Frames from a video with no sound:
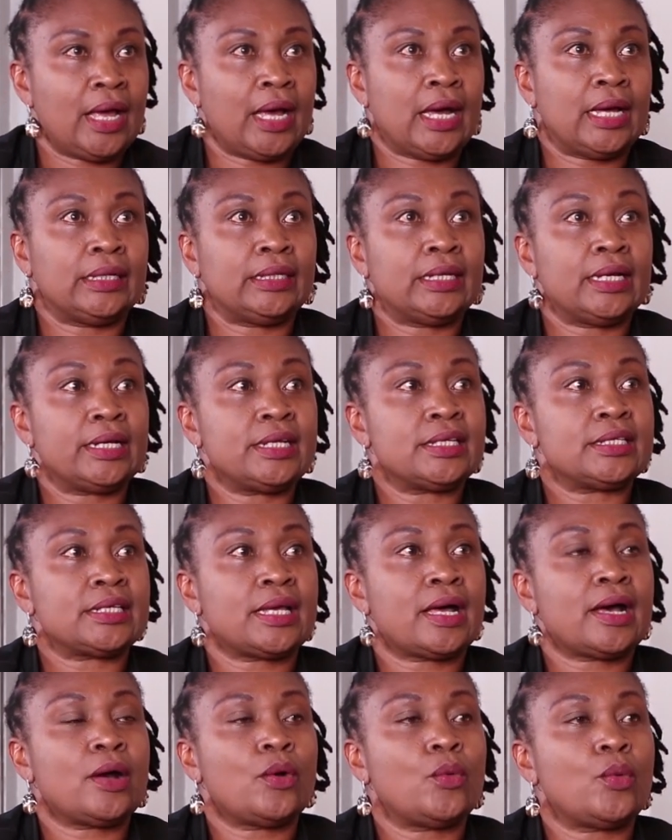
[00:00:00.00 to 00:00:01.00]
And that is
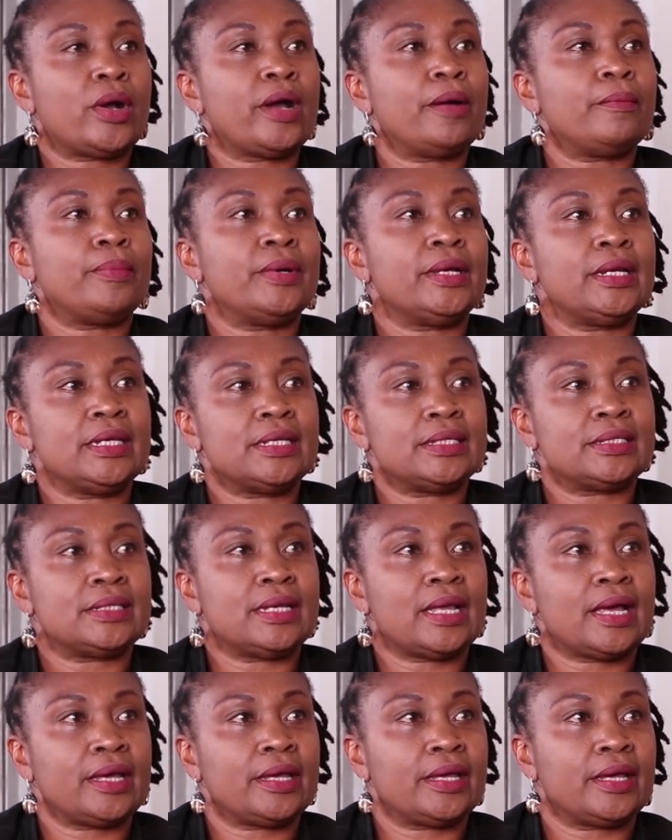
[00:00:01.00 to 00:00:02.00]
how companies
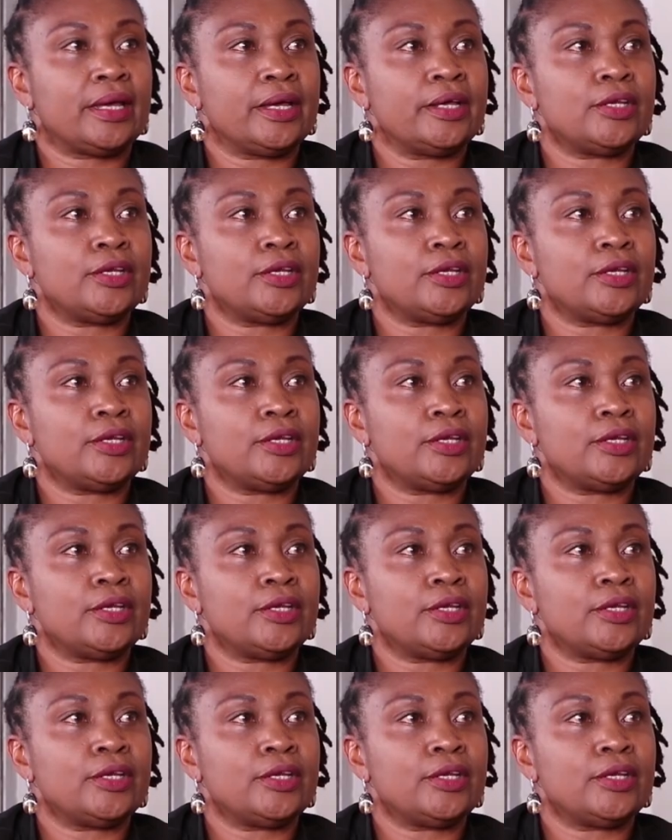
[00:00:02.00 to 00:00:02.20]
like